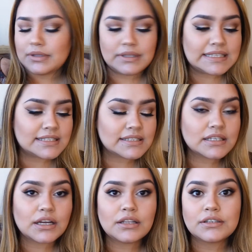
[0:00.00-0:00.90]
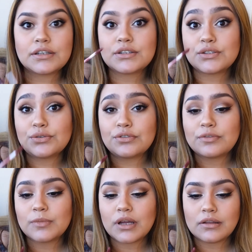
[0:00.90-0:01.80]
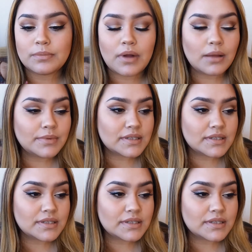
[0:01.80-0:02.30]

This is the color Tool from ColourPop.